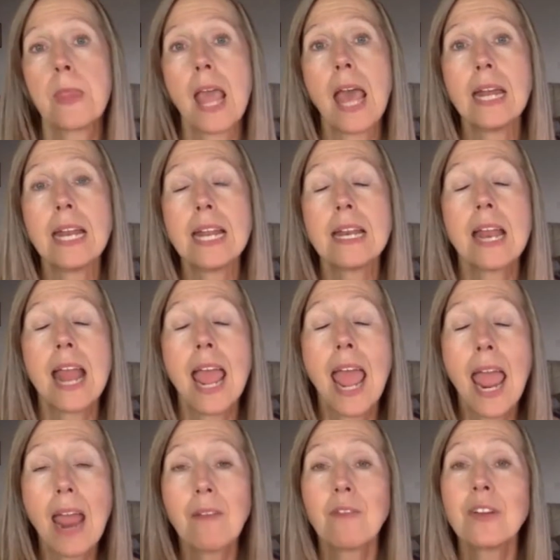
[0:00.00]
And in
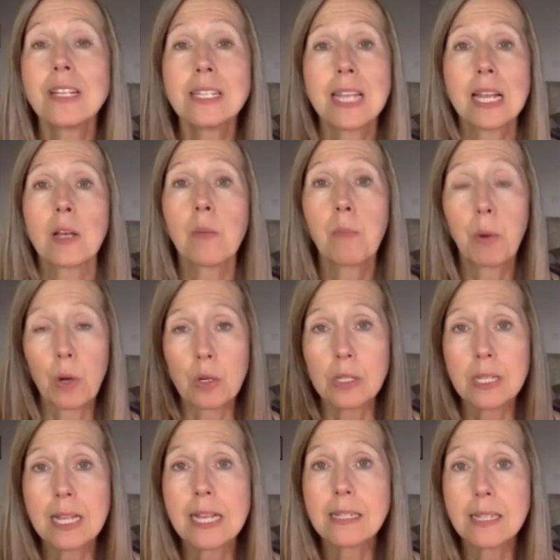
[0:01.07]
every single
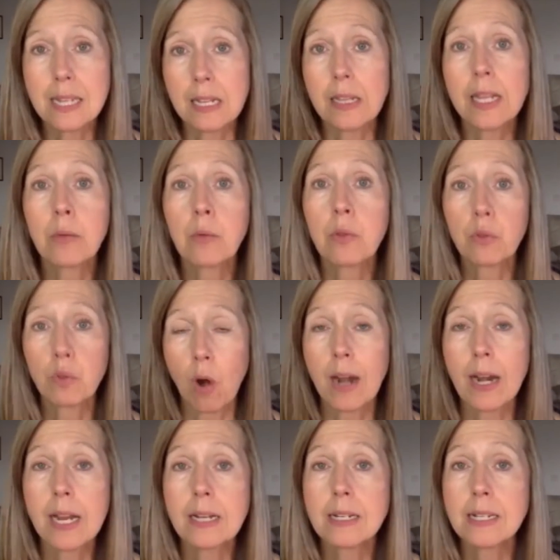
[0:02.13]
person that's dealing with
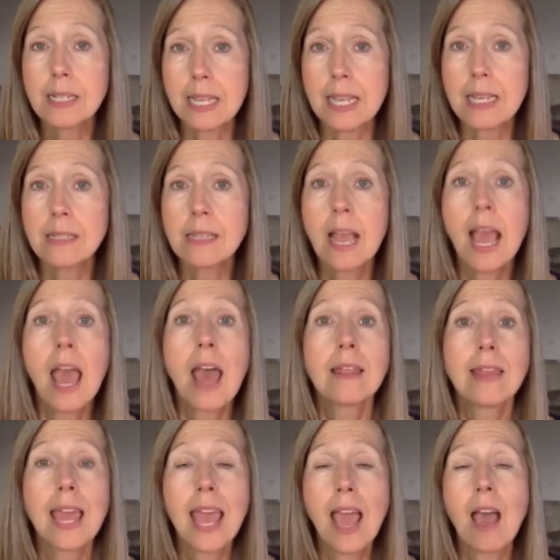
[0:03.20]
chronic disease,
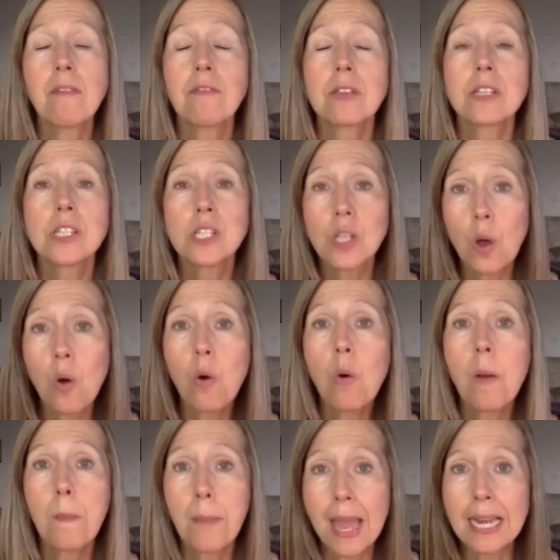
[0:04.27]
they have so
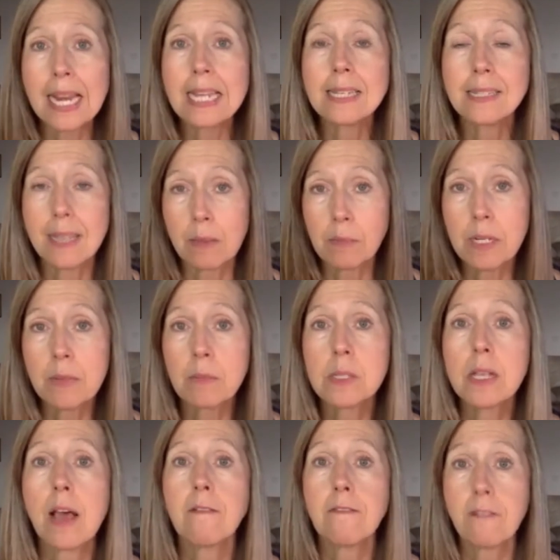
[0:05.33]
many symptoms
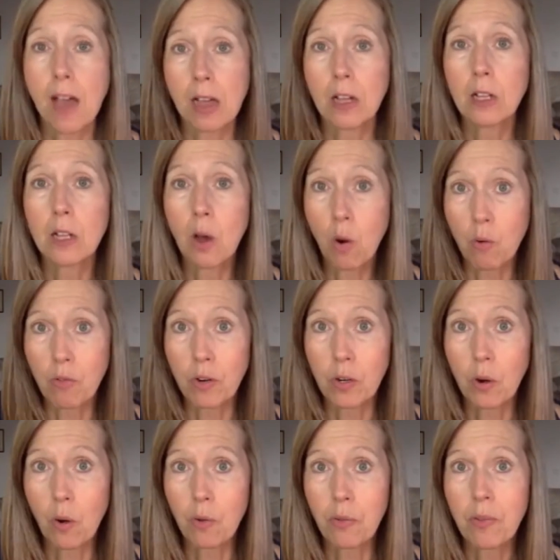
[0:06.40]
of fungal
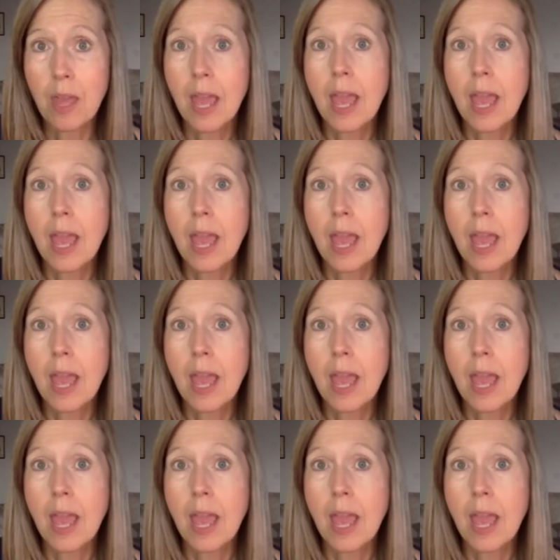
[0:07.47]
overgrowth.